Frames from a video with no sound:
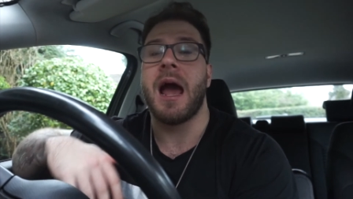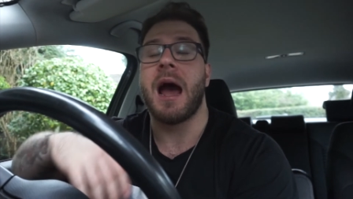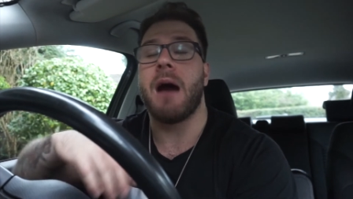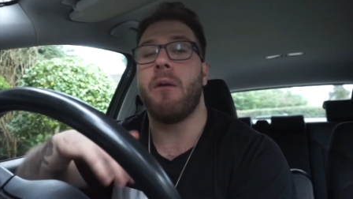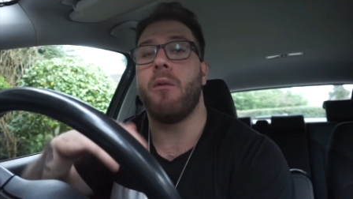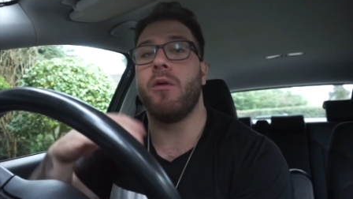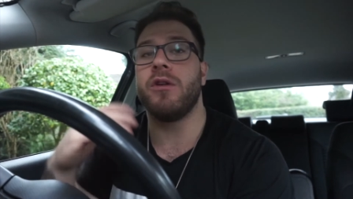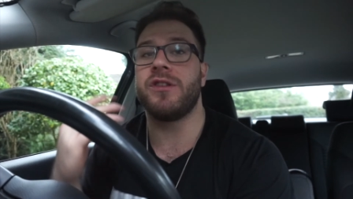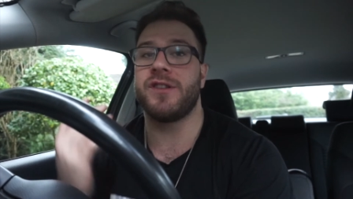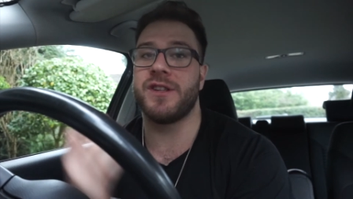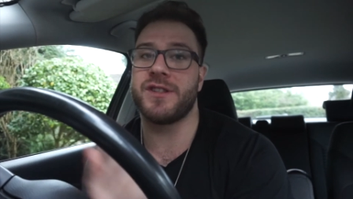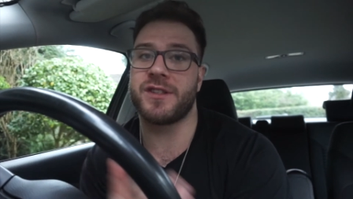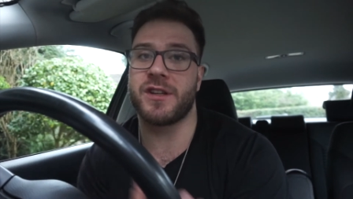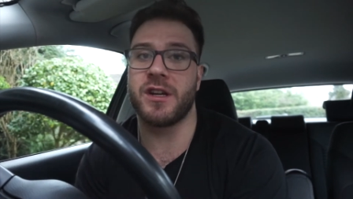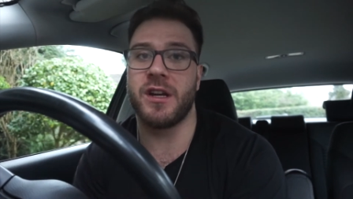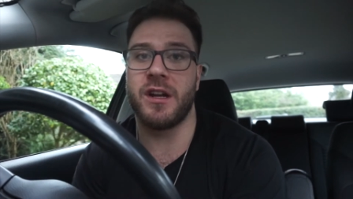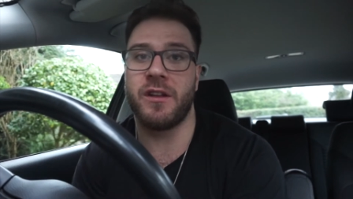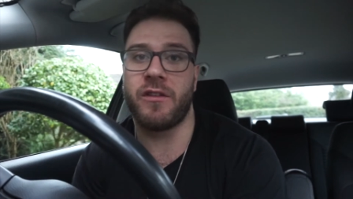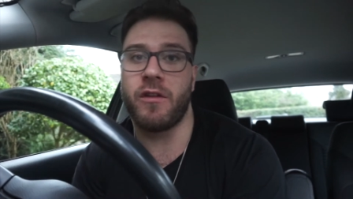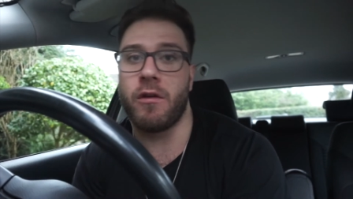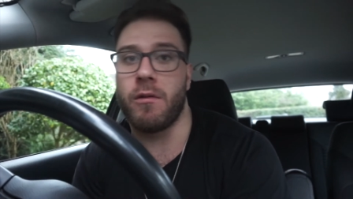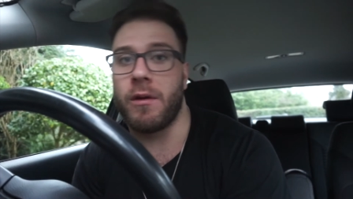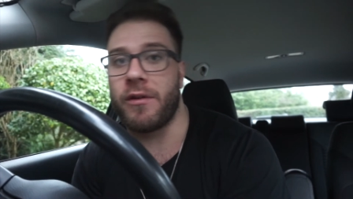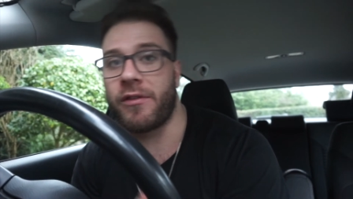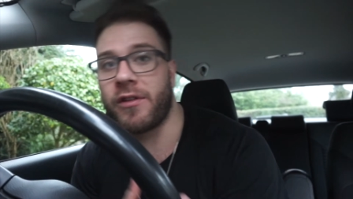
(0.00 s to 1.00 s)
And what's this going to
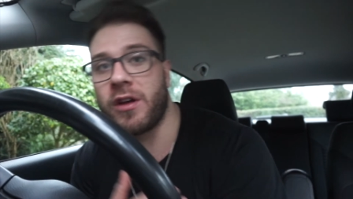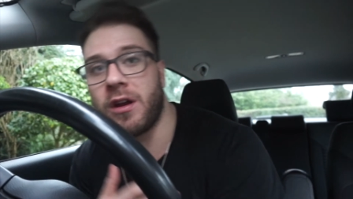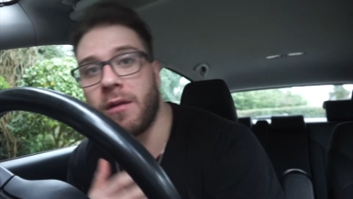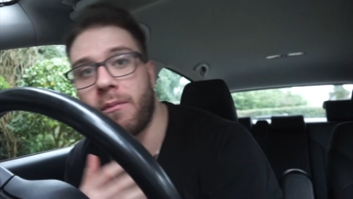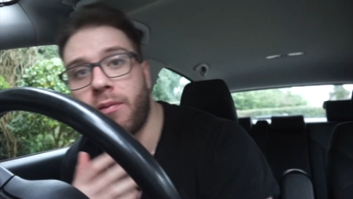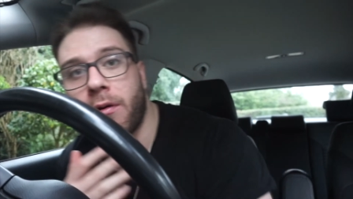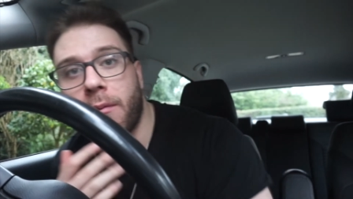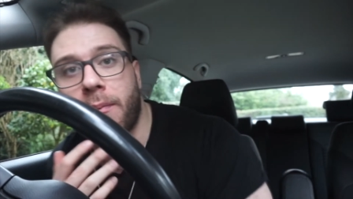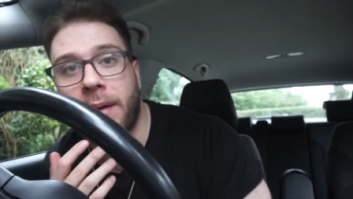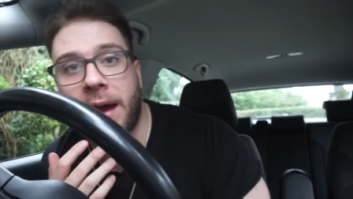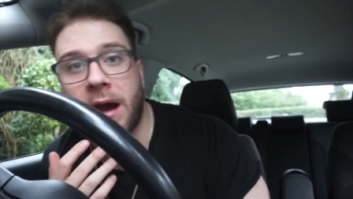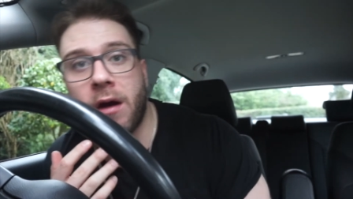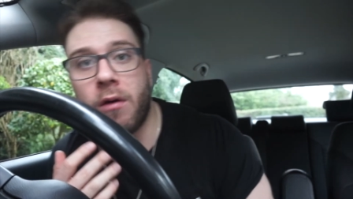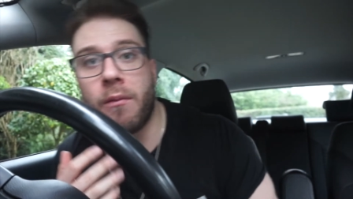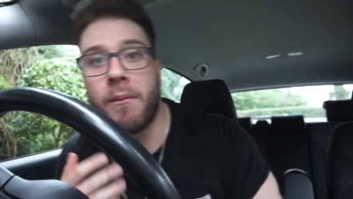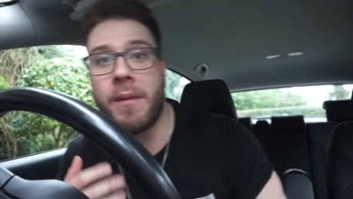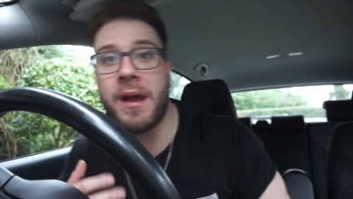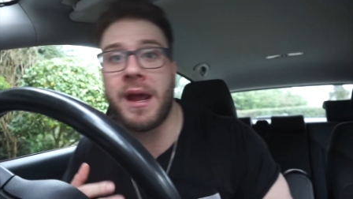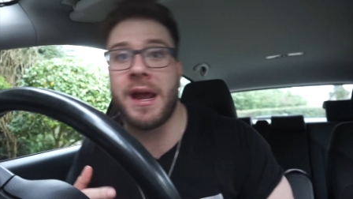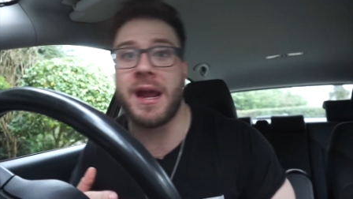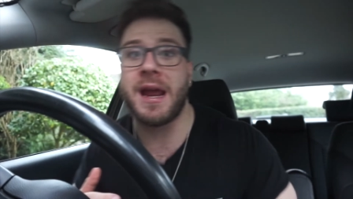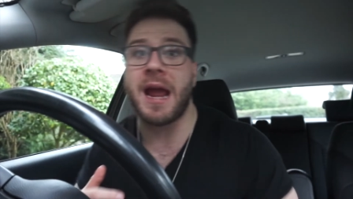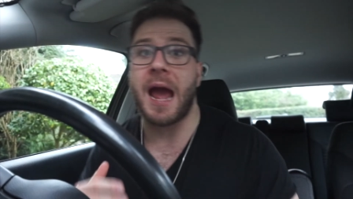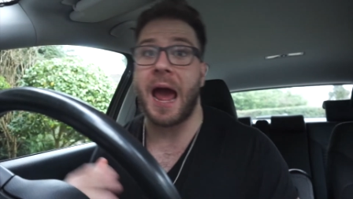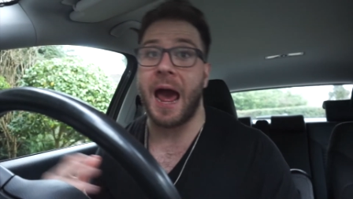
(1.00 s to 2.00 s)
do? It's going to propel
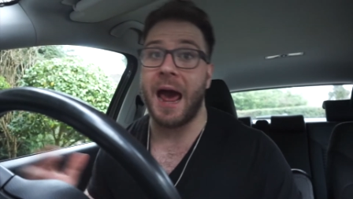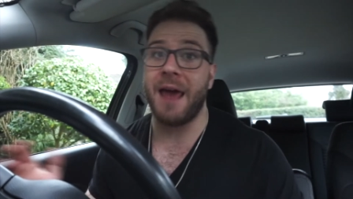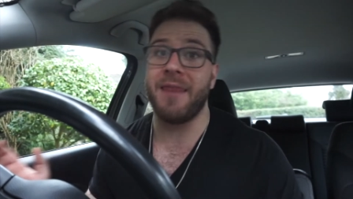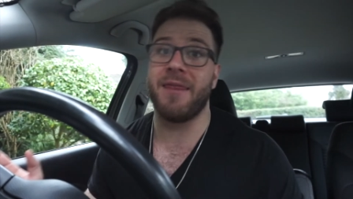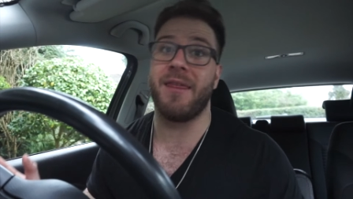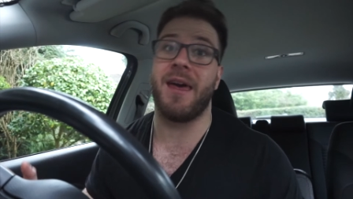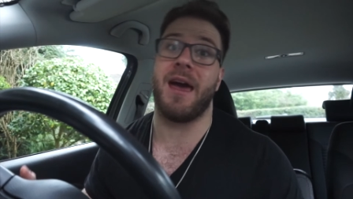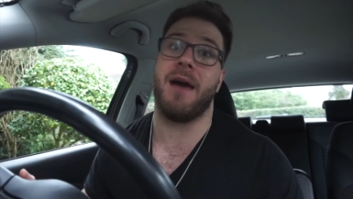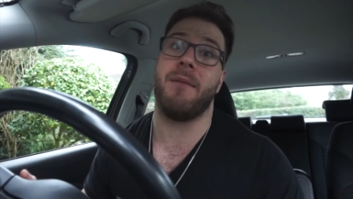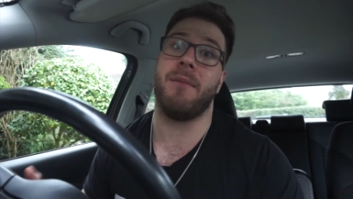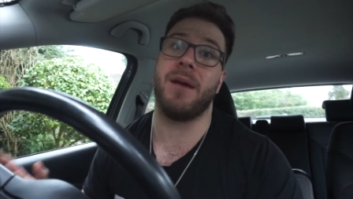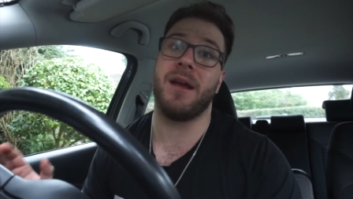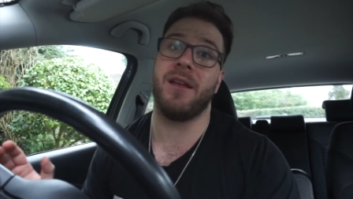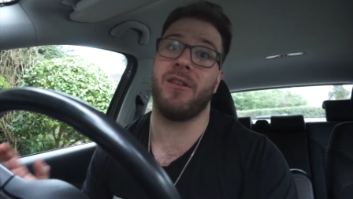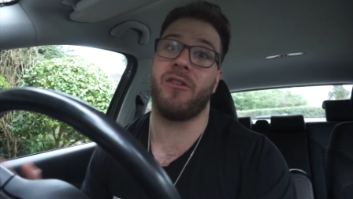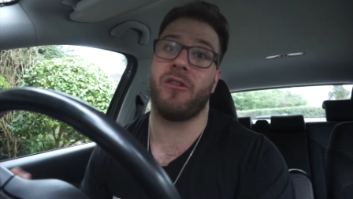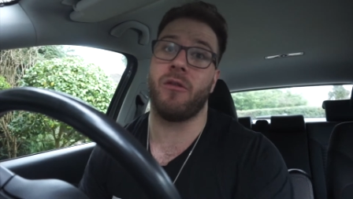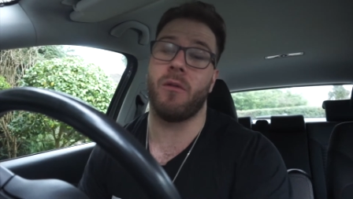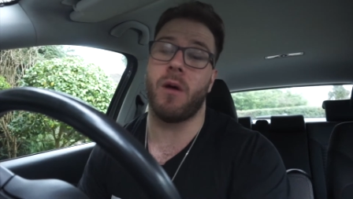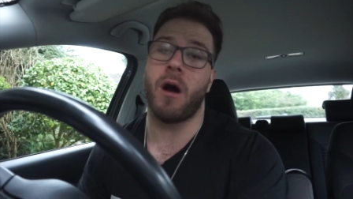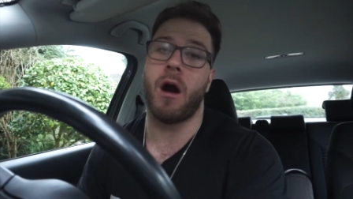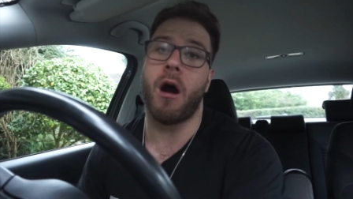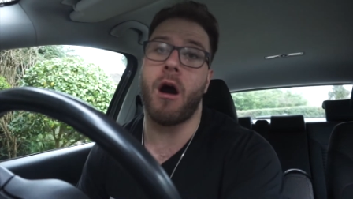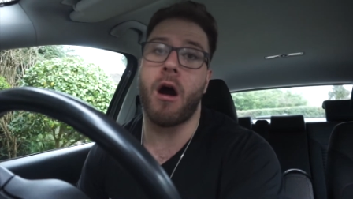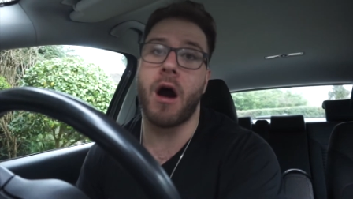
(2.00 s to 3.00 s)
me and them
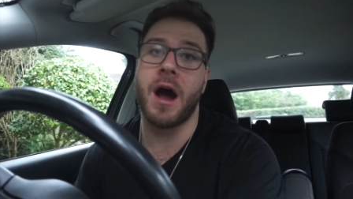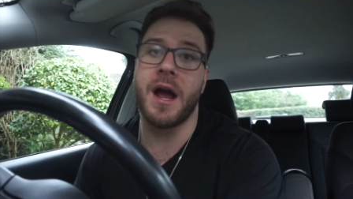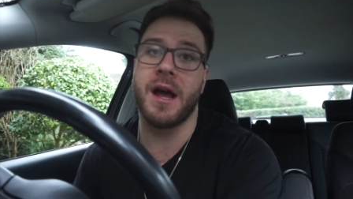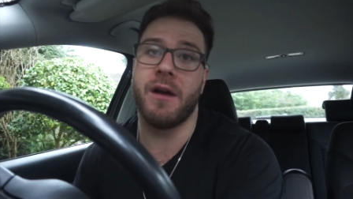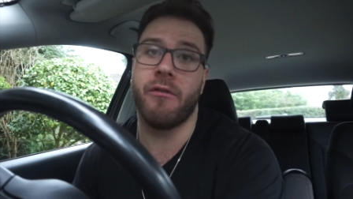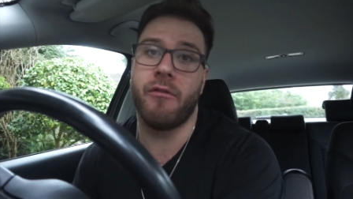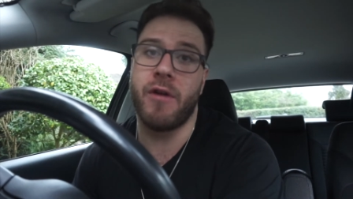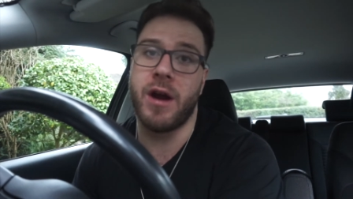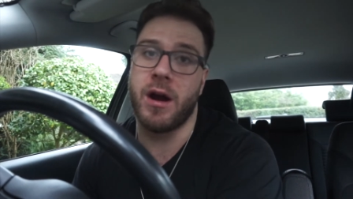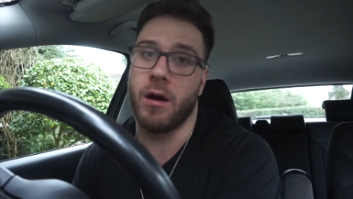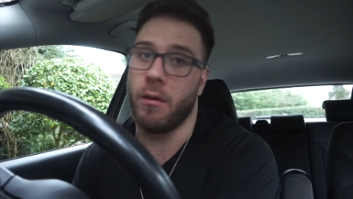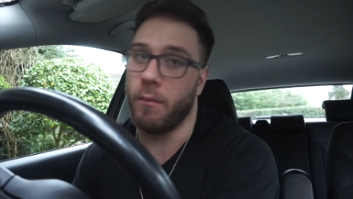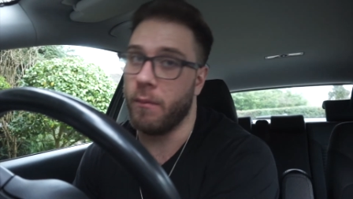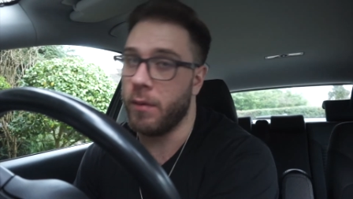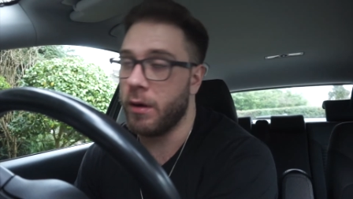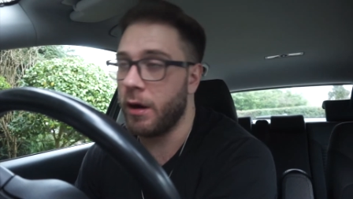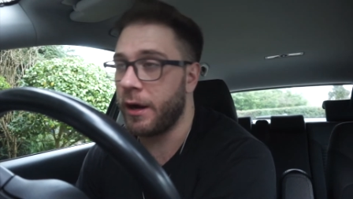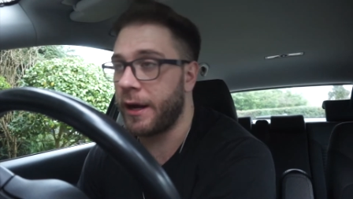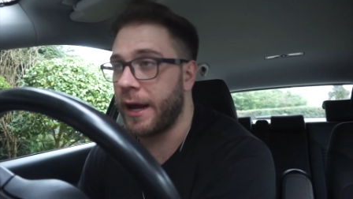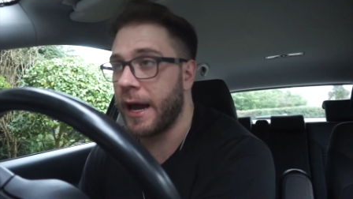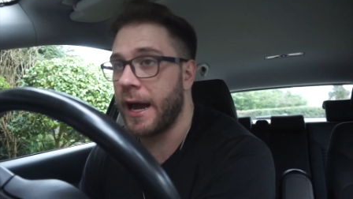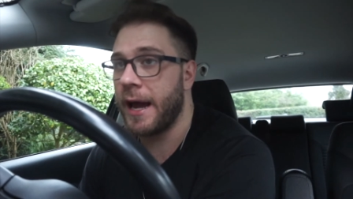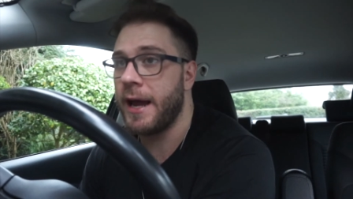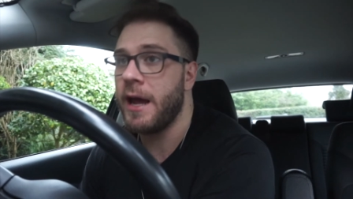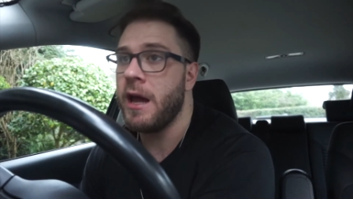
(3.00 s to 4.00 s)
into a higher realm,
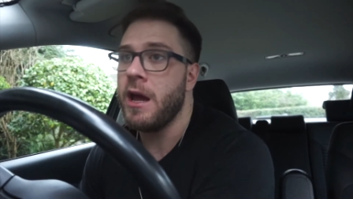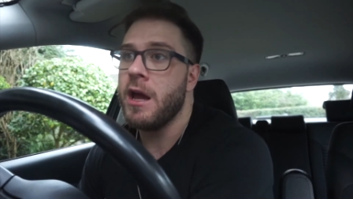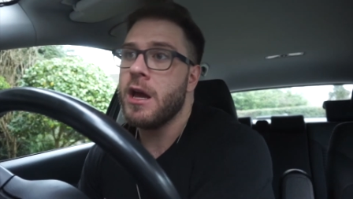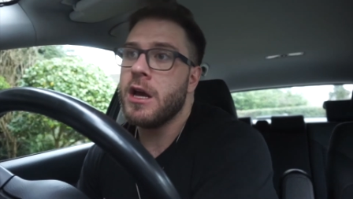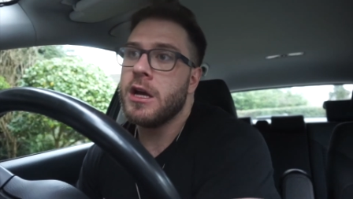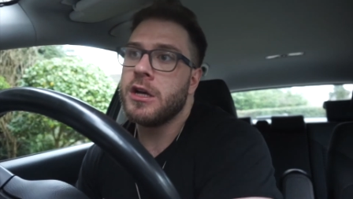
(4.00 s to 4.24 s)
okay?